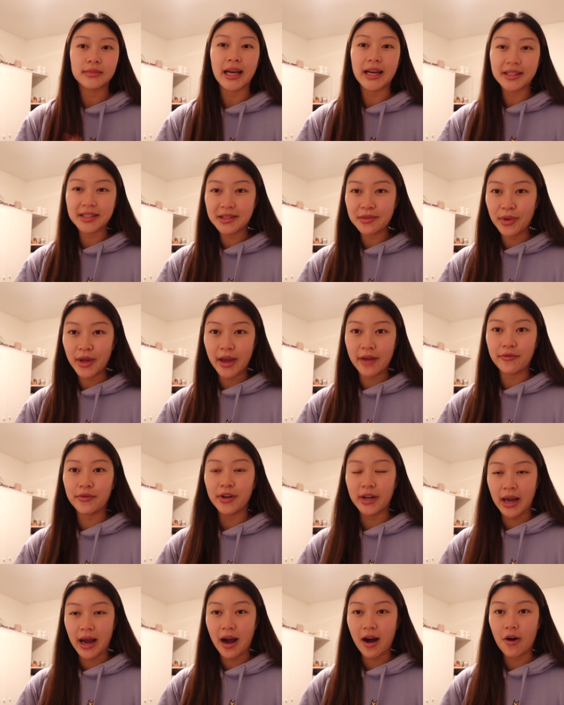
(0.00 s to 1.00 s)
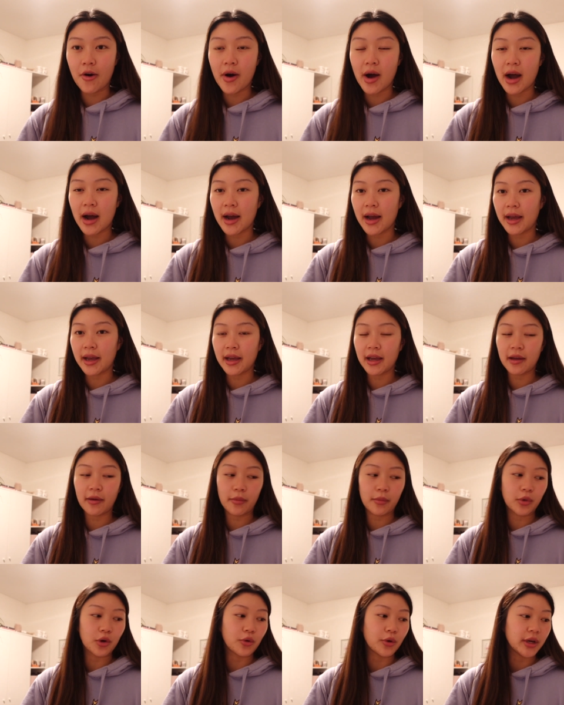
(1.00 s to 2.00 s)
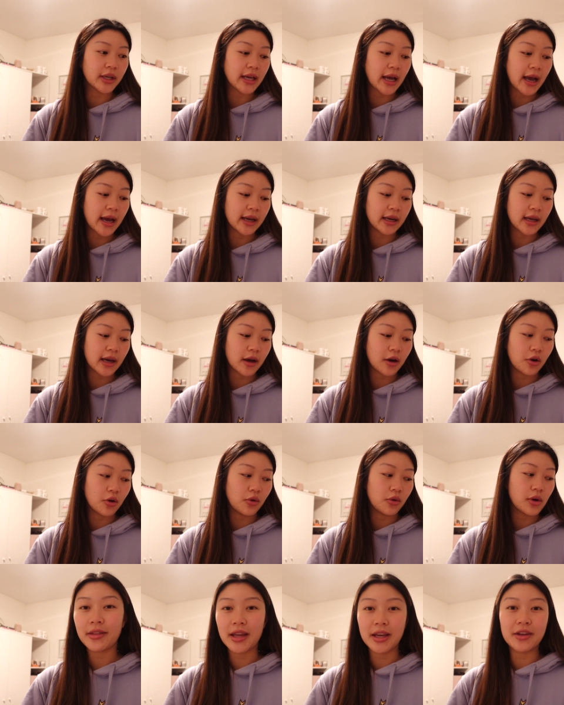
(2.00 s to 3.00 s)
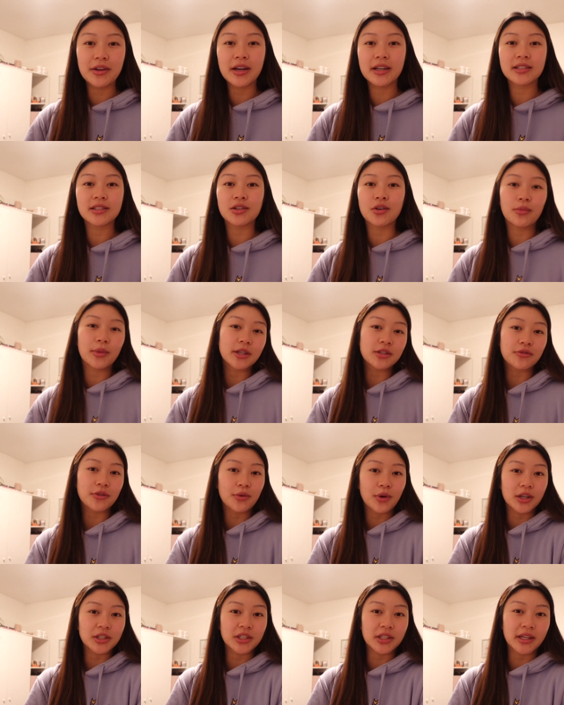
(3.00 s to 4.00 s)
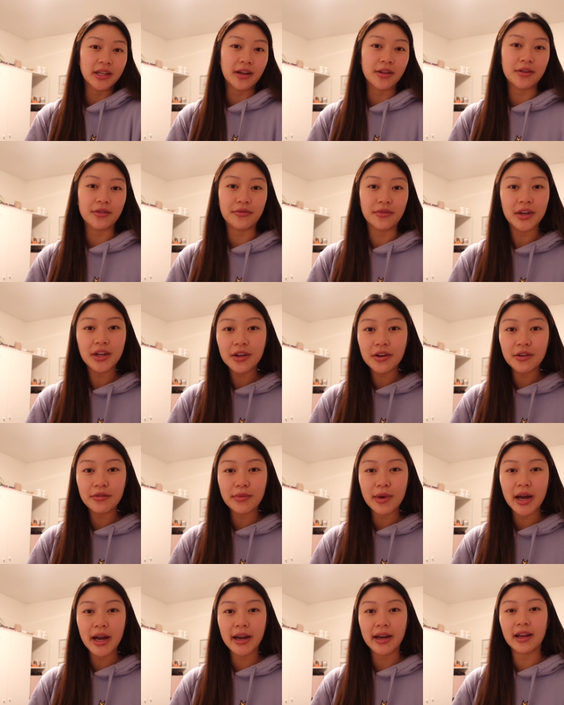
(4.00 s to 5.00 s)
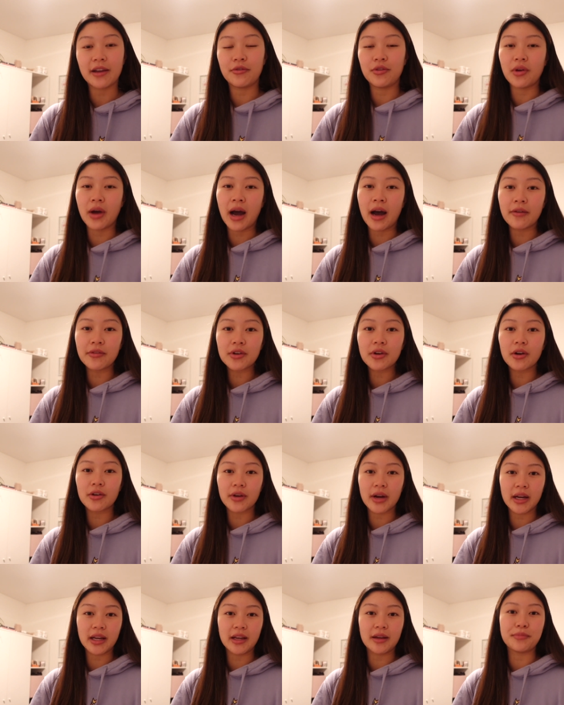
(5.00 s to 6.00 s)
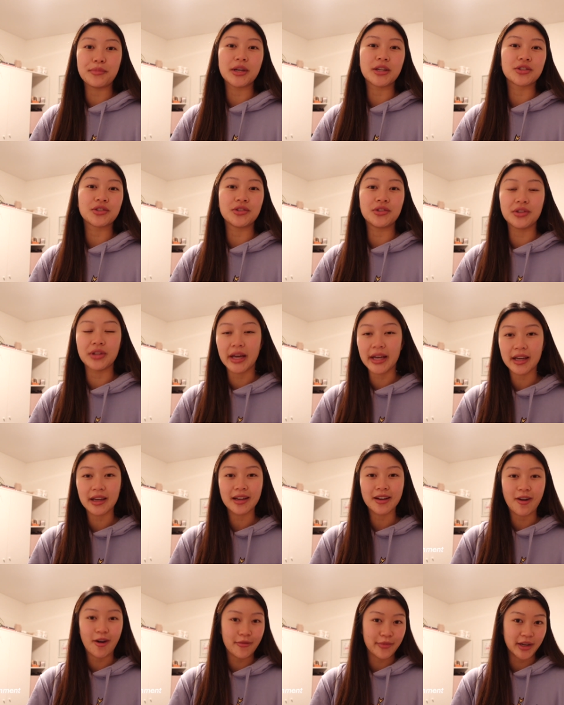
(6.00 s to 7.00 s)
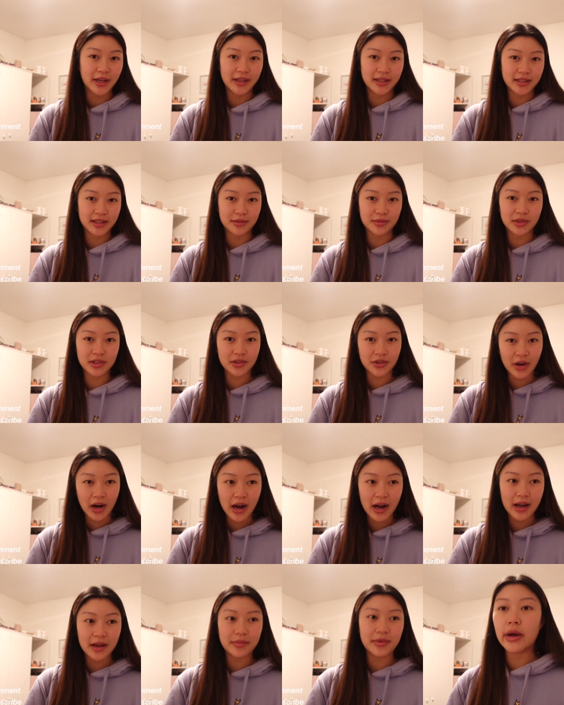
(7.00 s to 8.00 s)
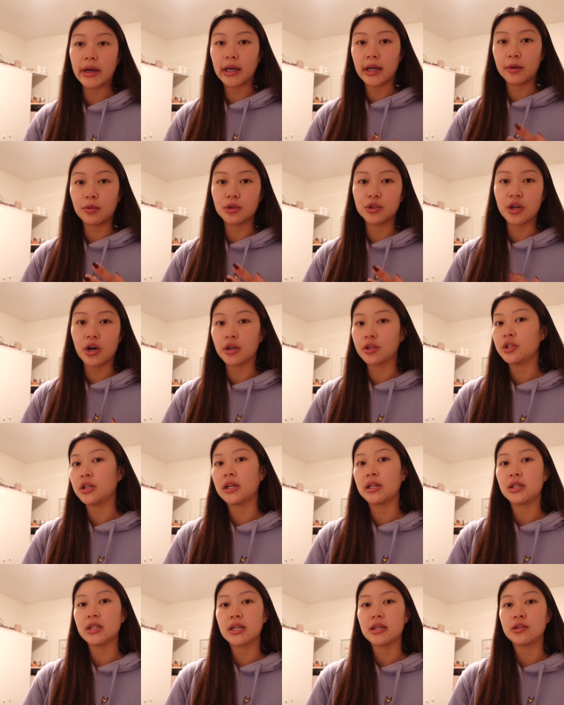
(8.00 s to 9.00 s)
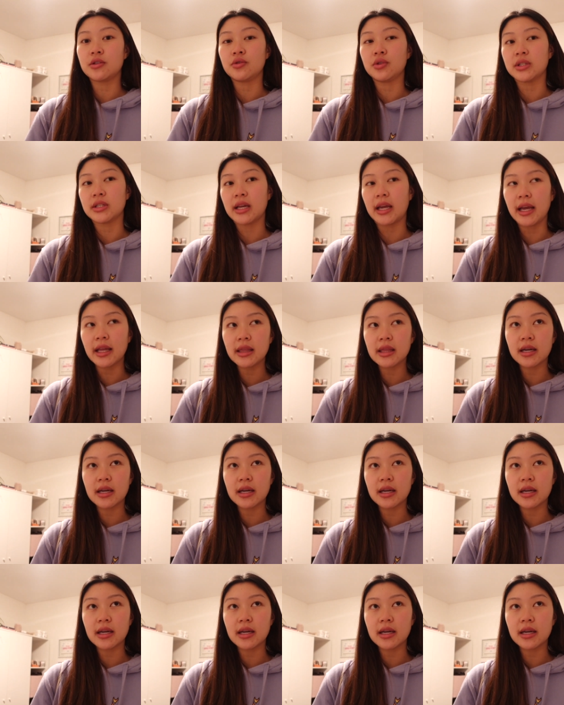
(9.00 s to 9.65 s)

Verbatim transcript: That's the plan for now. I am going to head out. Thank you guys so much for watching another video of mine. If you haven't already, make sure you like, comment, and subscribe. And I will talk to you guys as soon as I get